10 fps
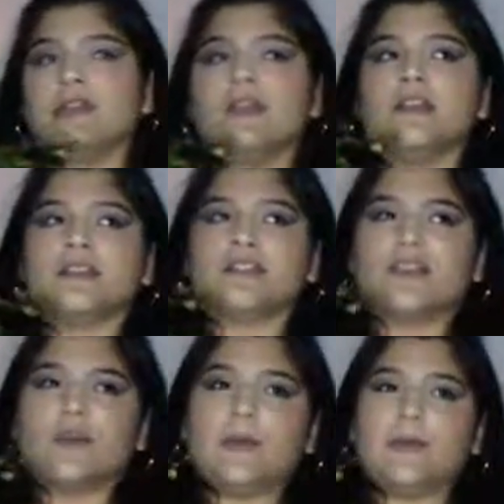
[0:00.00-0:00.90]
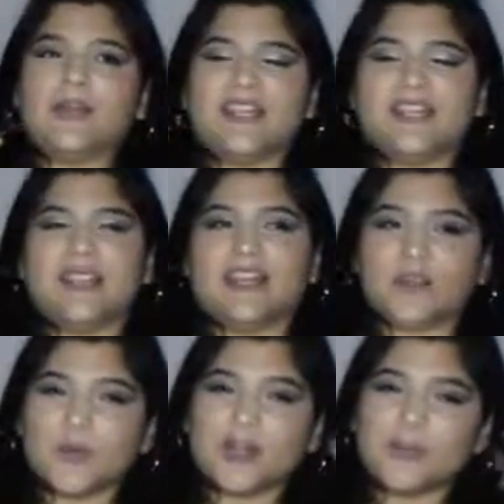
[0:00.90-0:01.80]
So I put it in like the
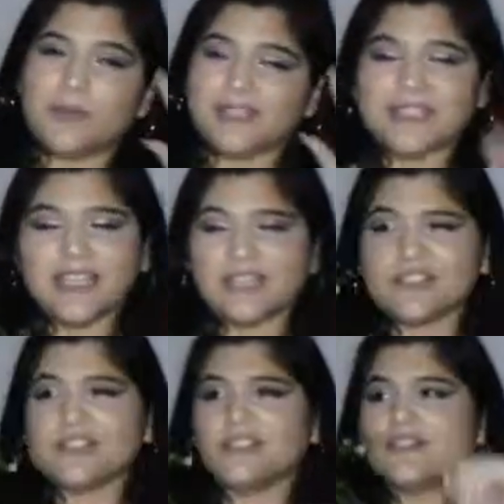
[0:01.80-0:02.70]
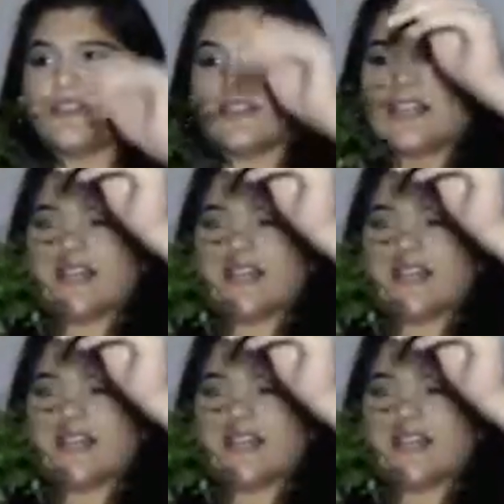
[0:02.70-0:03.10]
rehabilitation center that I have.